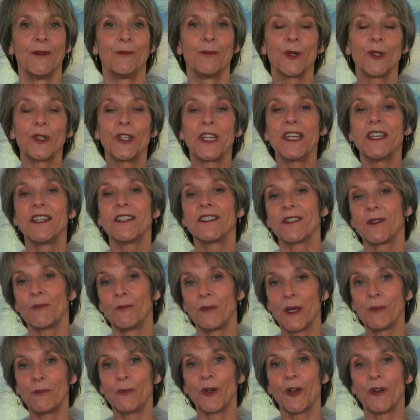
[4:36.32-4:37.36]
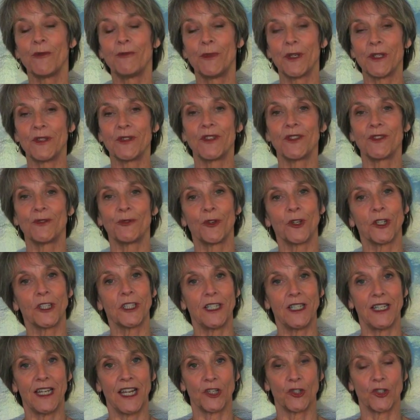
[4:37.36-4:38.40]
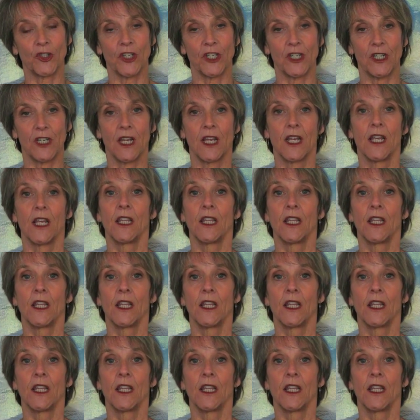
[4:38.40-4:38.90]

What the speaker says: BoDean is a member of Business for Clean Energy.